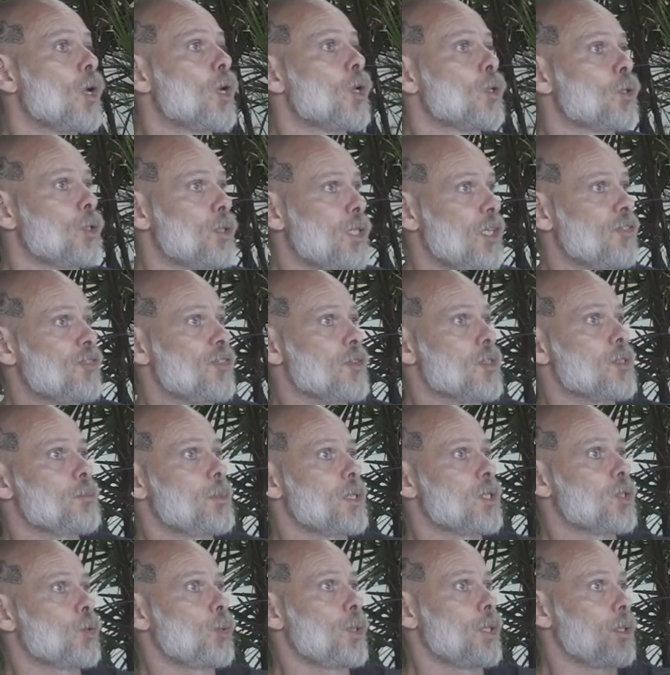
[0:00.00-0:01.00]
The difference
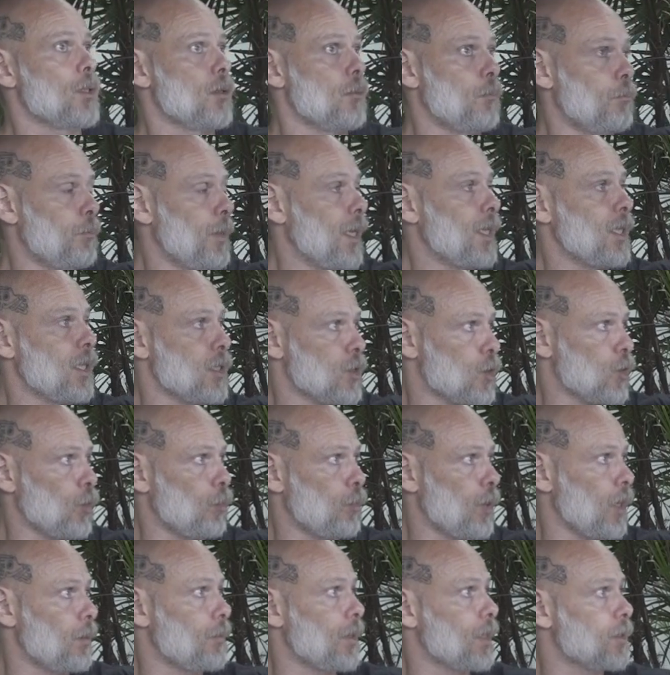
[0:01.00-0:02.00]
between main and
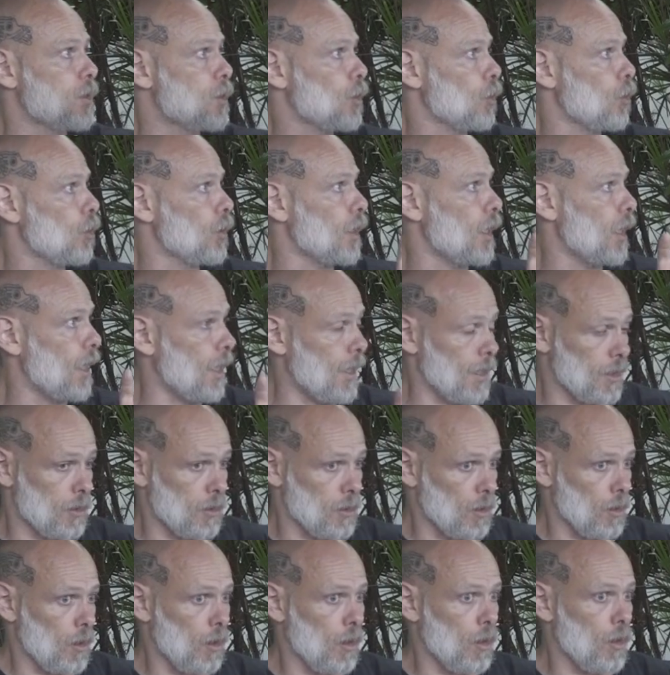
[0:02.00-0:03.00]
supplemental
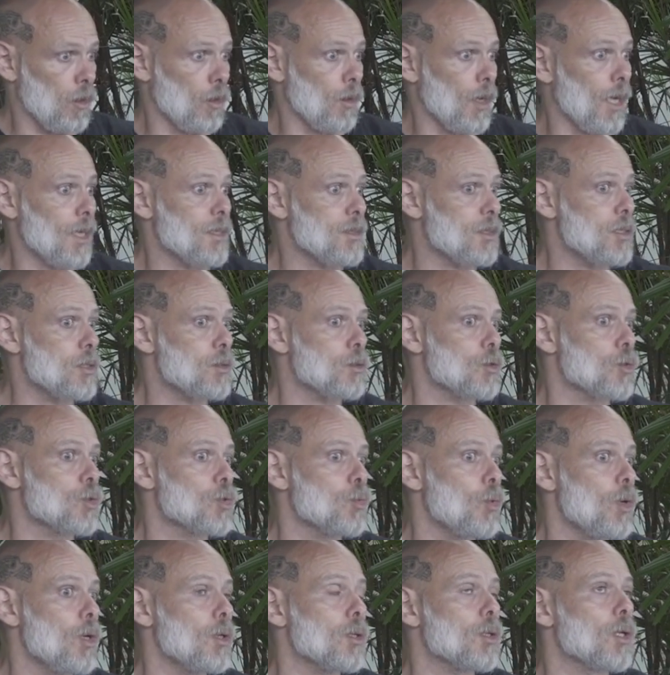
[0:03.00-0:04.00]
and assistance
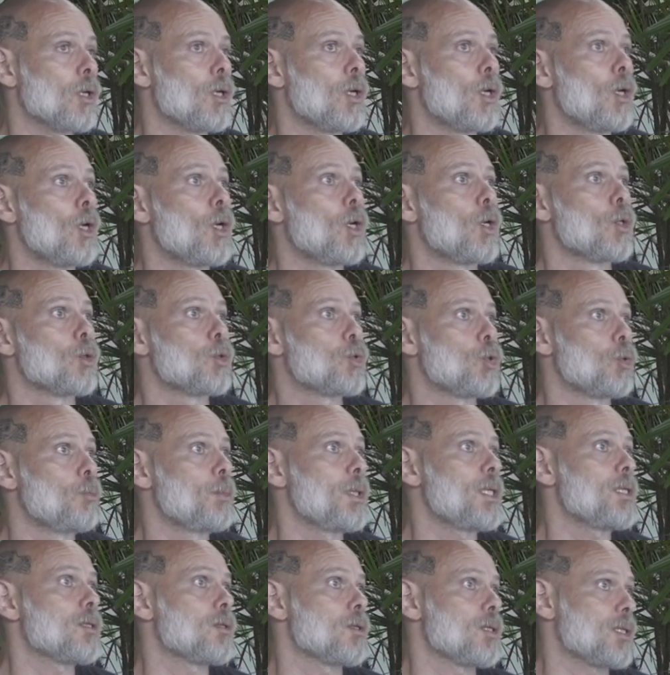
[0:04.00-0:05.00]
work, to
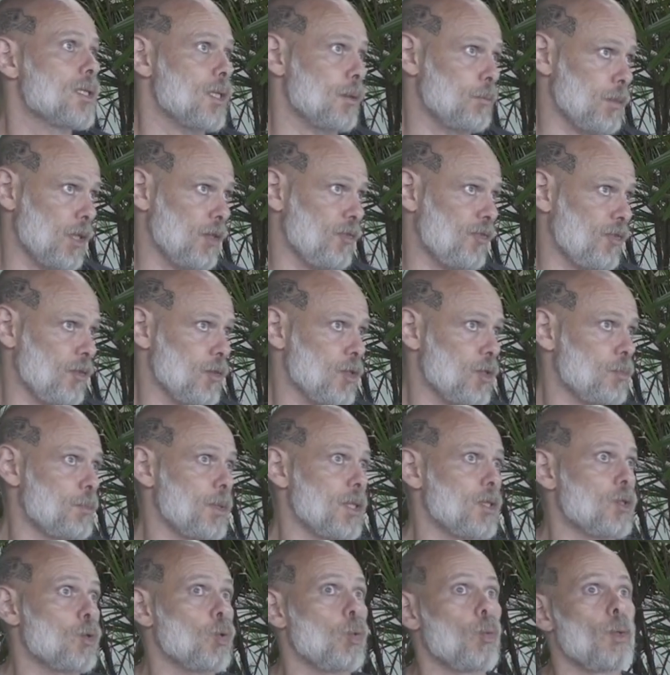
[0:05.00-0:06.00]
me, is the same difference
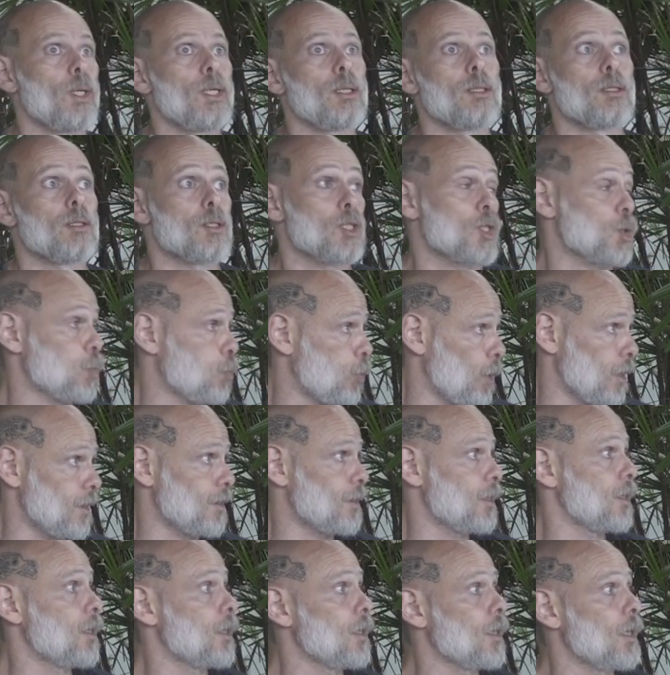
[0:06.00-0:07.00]
between
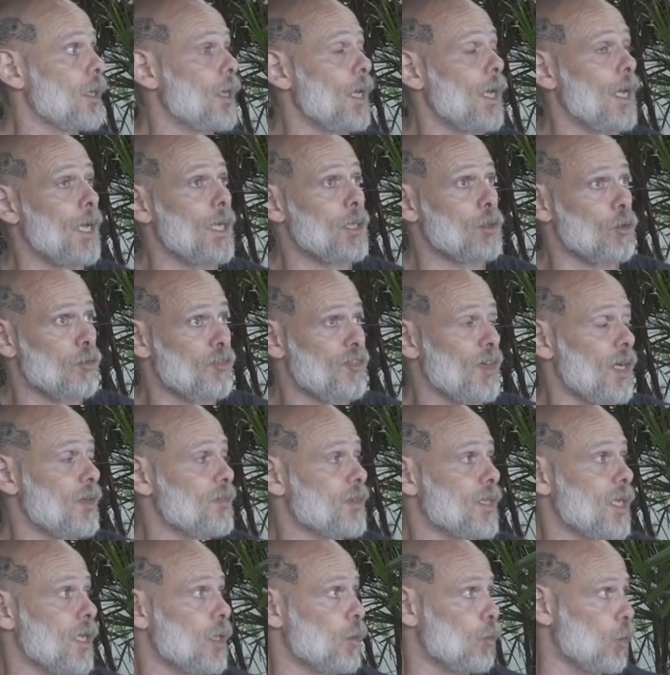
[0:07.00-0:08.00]
sprinting and a
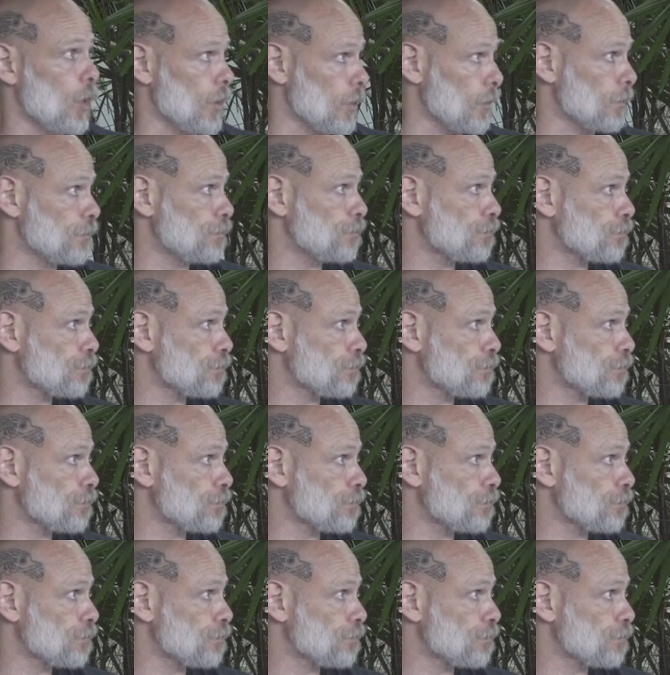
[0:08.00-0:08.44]
5K run.